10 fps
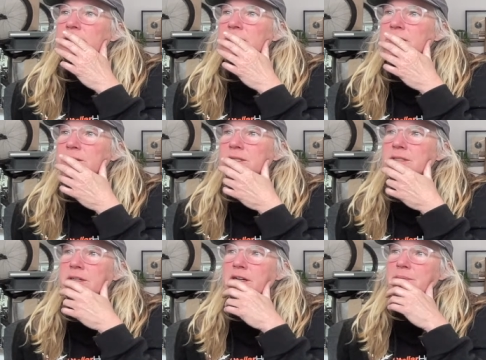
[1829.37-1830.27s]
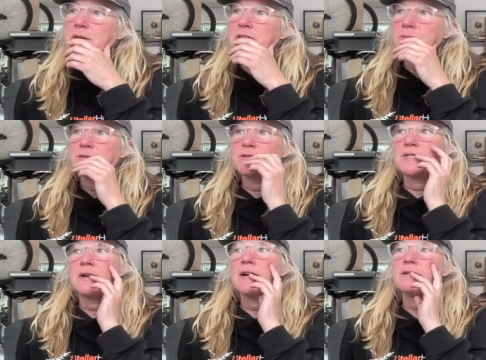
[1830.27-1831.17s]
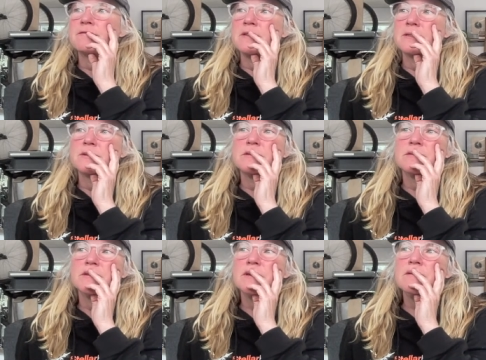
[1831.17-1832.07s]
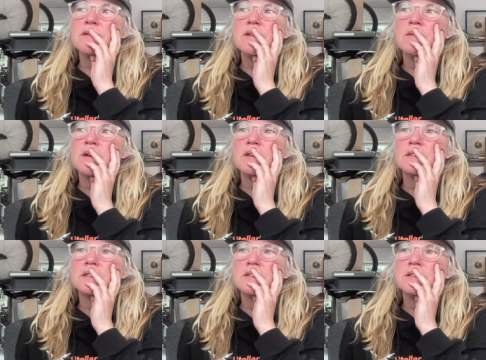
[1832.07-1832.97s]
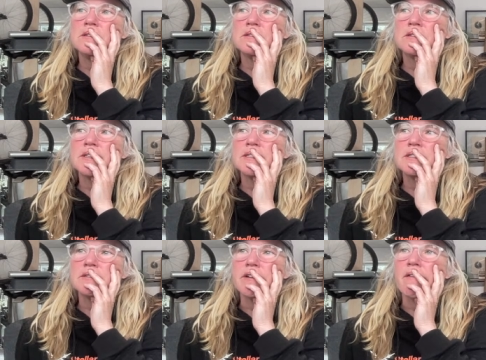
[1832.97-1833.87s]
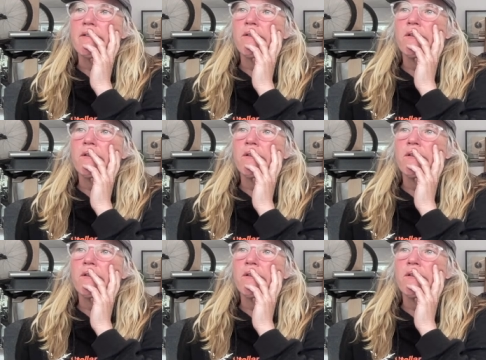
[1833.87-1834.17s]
To start a principal photography. So they don't really want to know the rest of it.